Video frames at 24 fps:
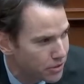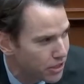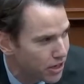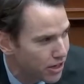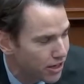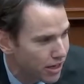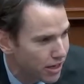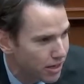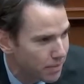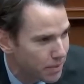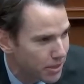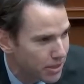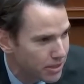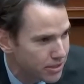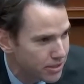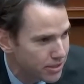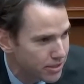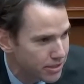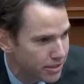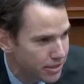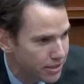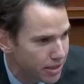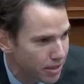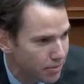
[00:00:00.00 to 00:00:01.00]
we're talking about
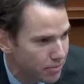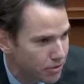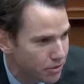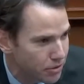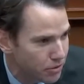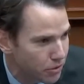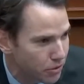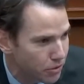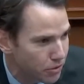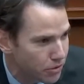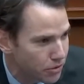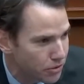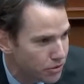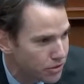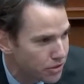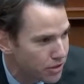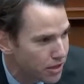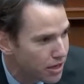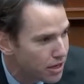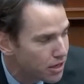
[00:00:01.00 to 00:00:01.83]
CCW holders.